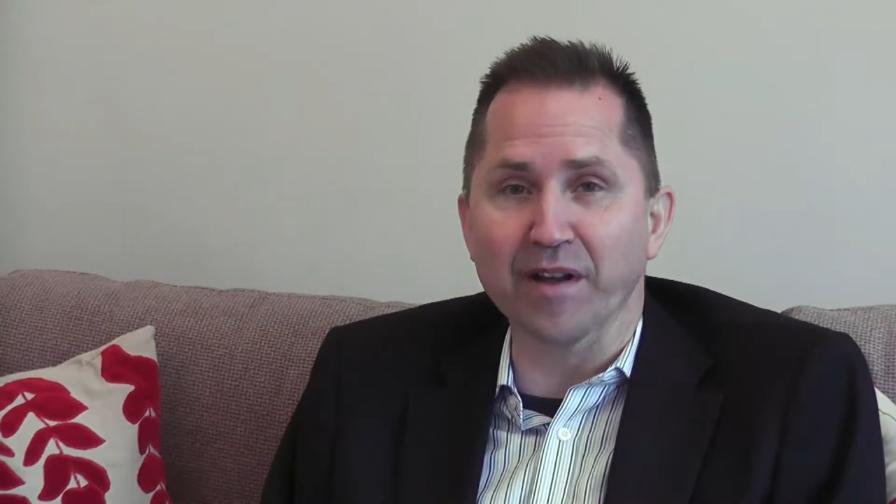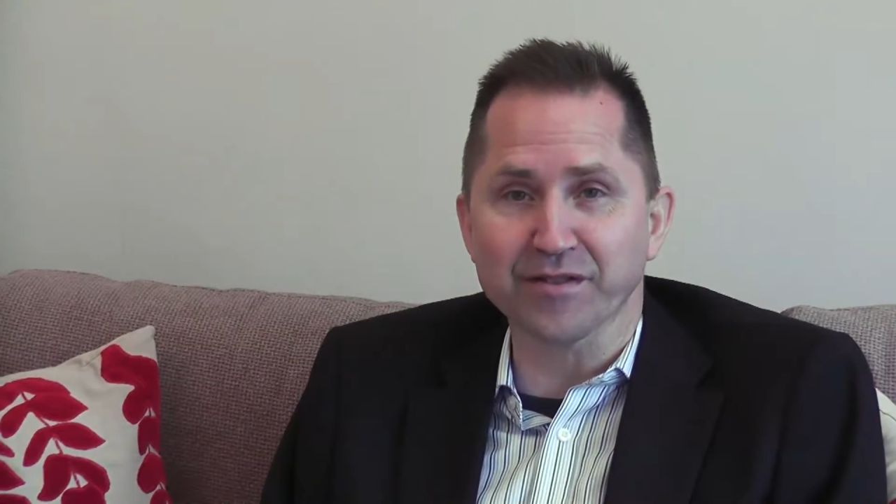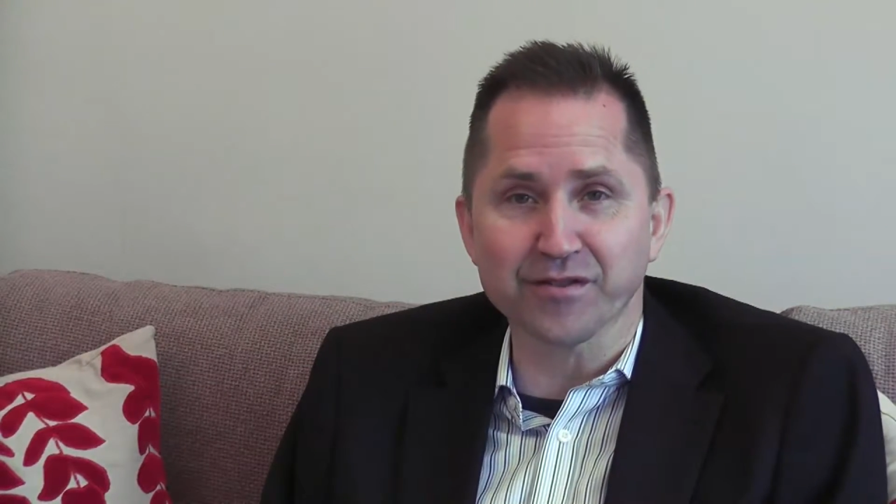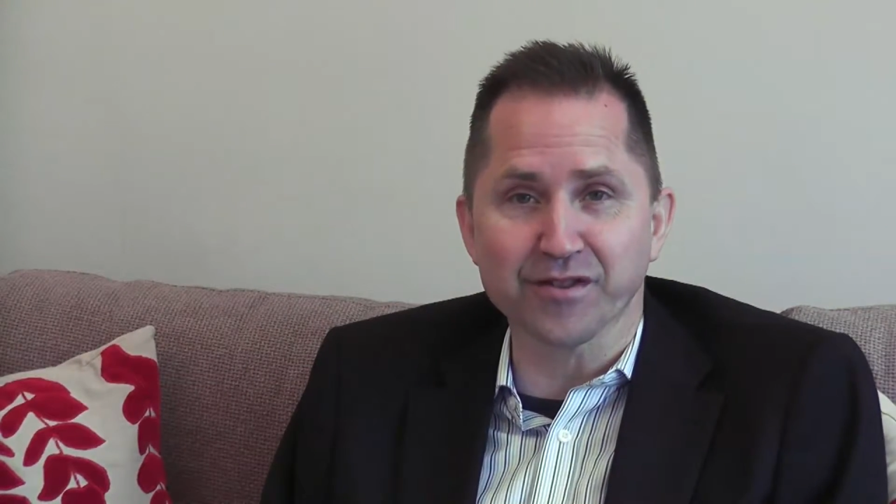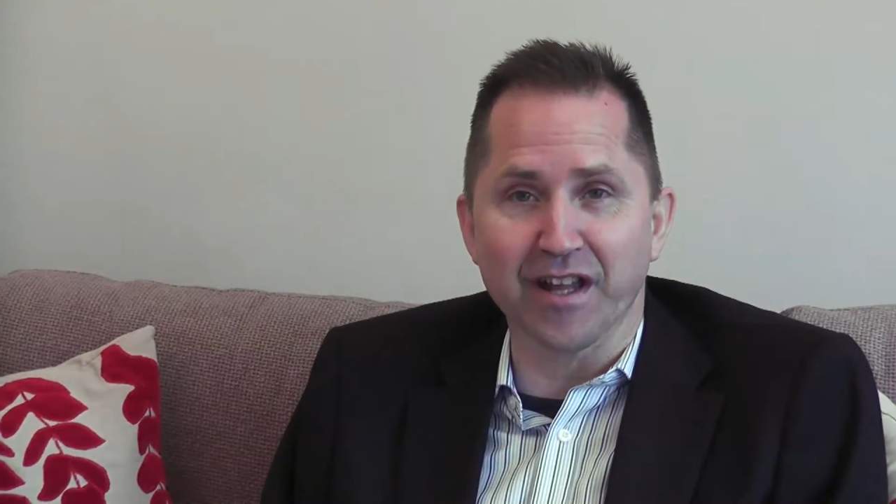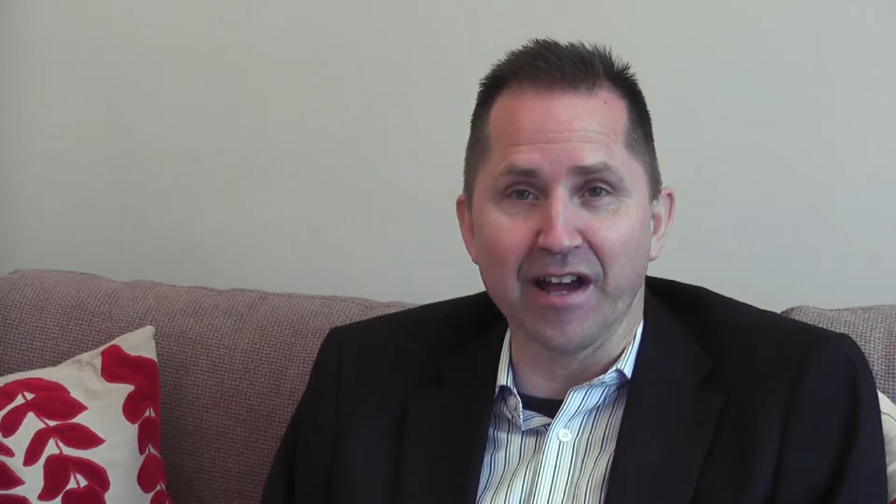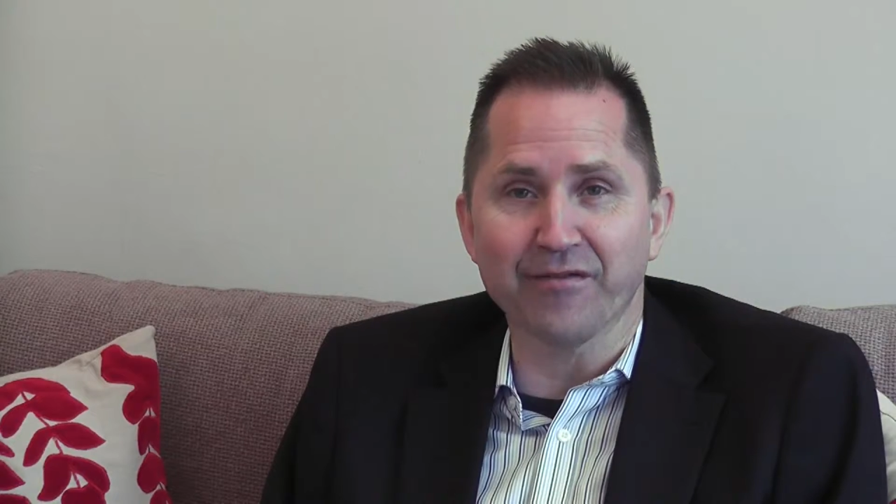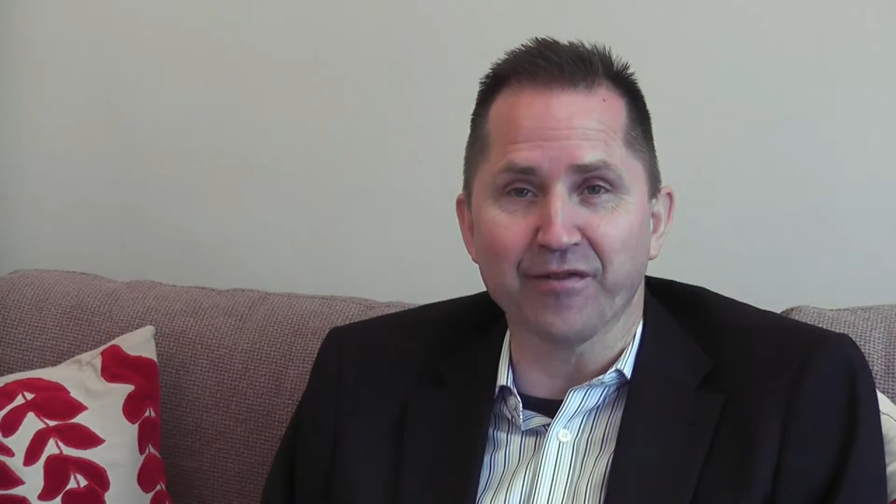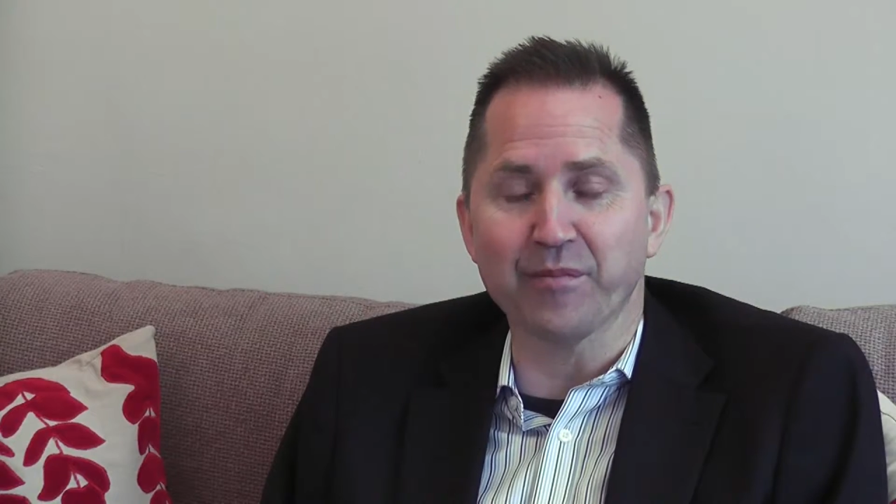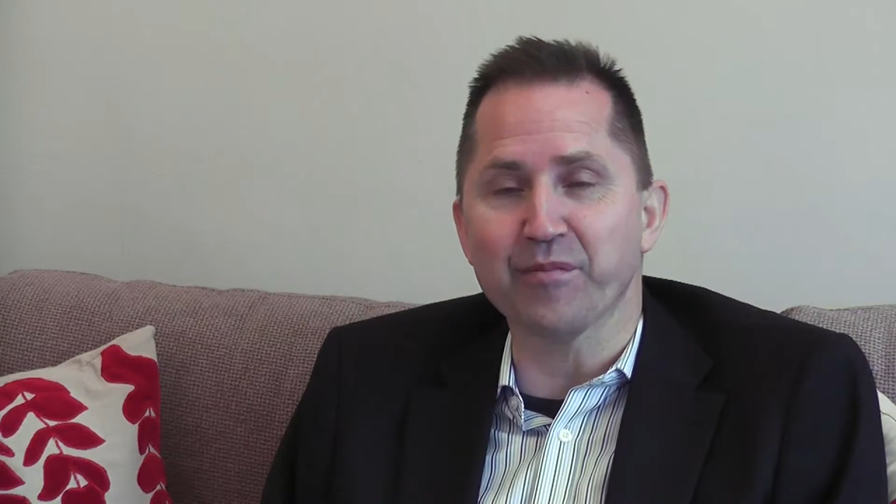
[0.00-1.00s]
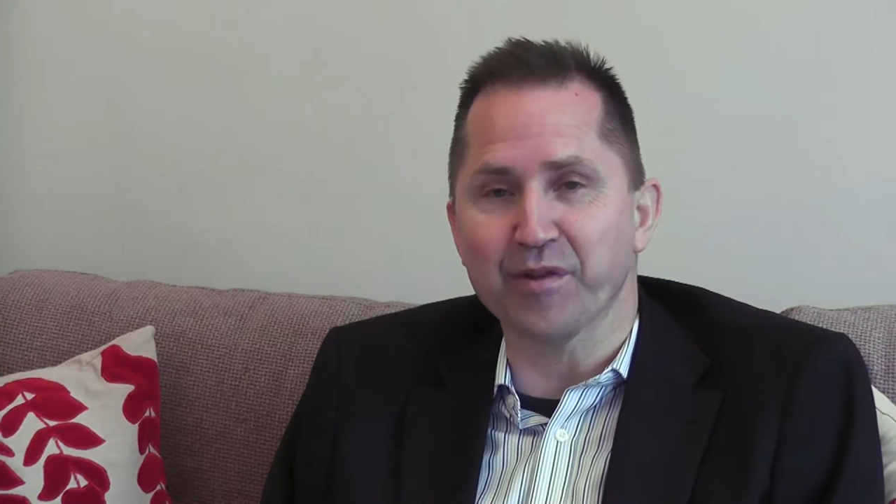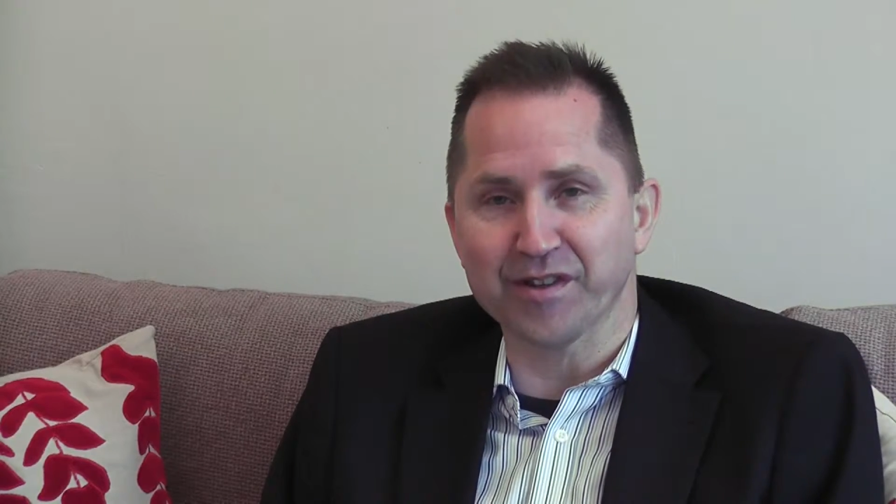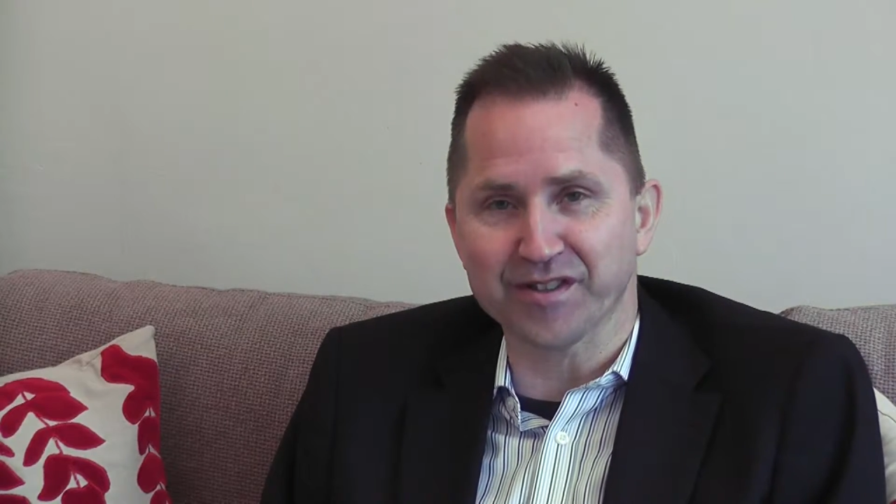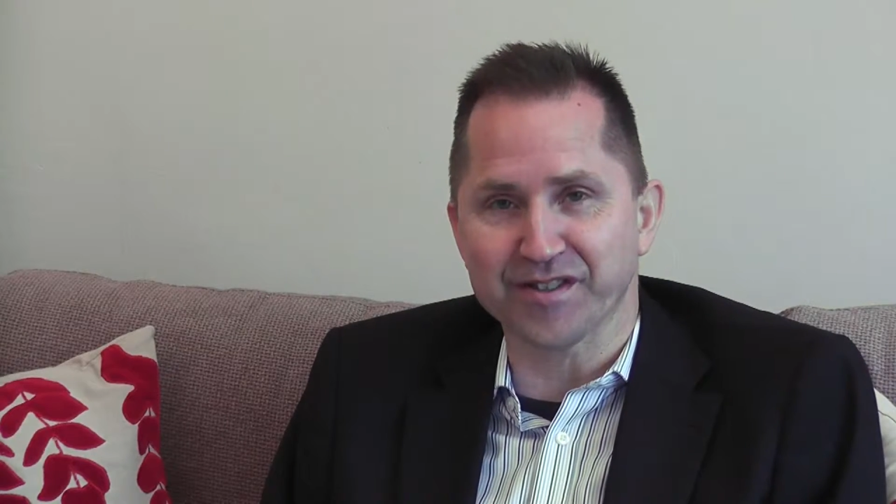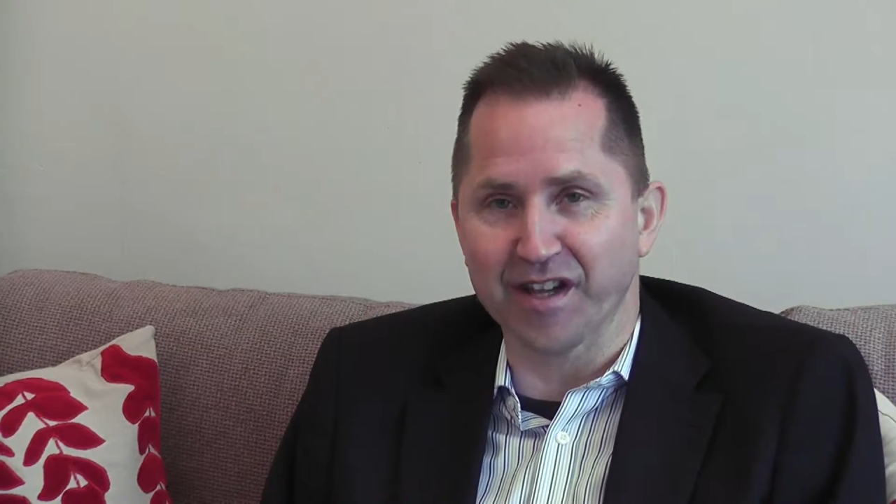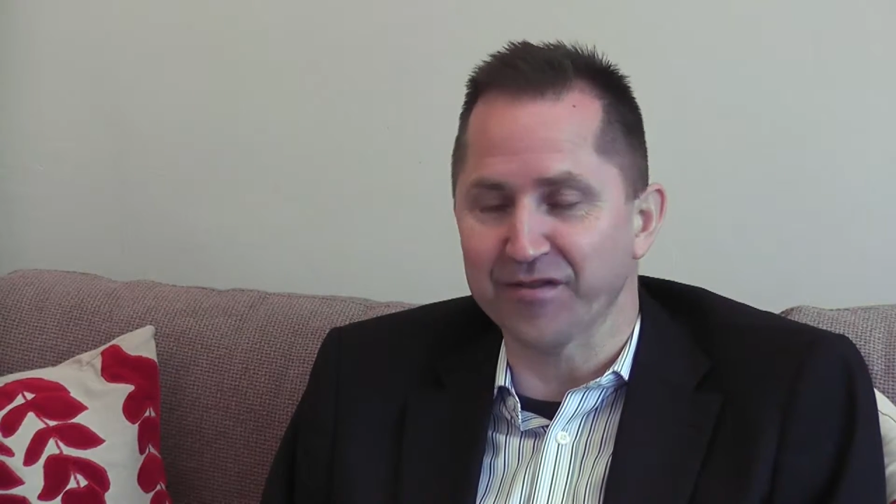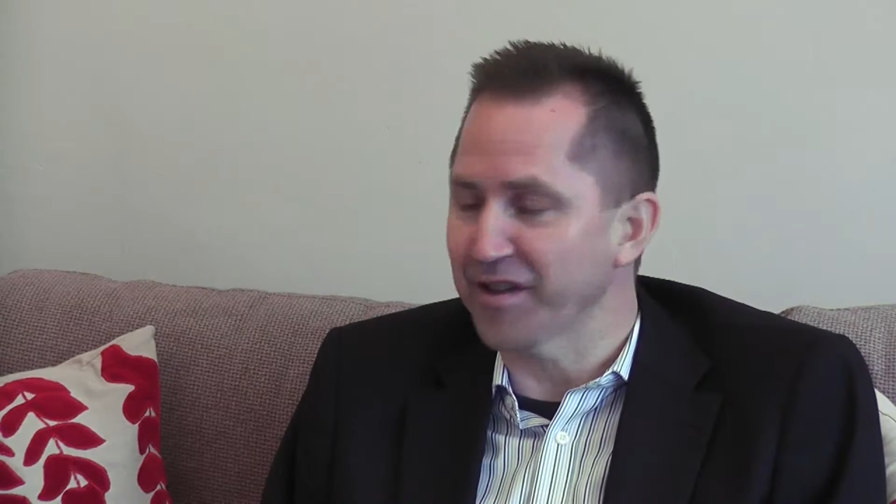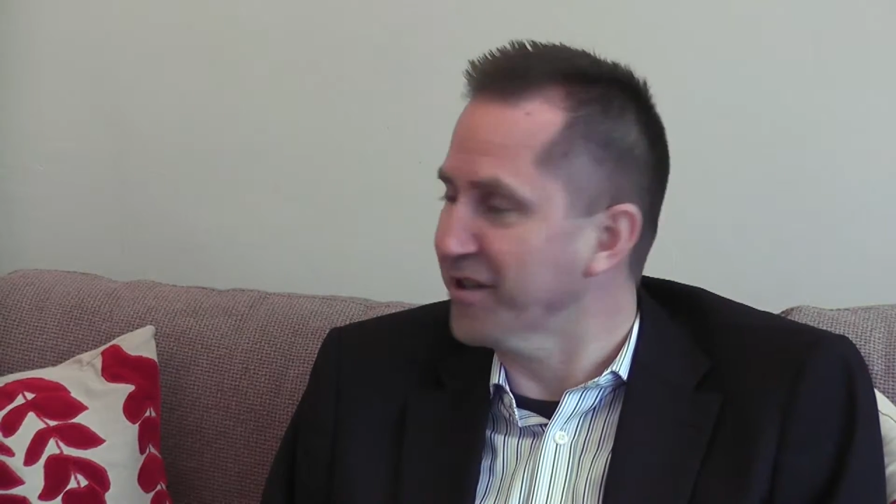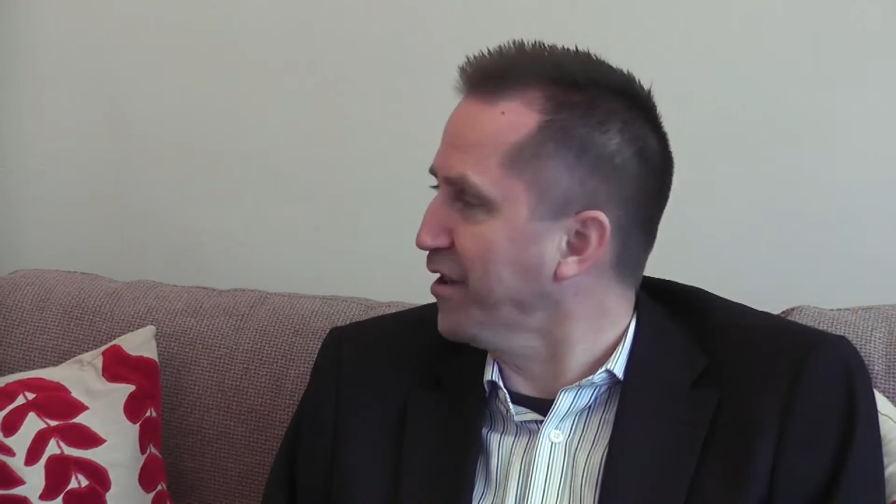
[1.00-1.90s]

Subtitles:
Basil Gillett from Risk Safety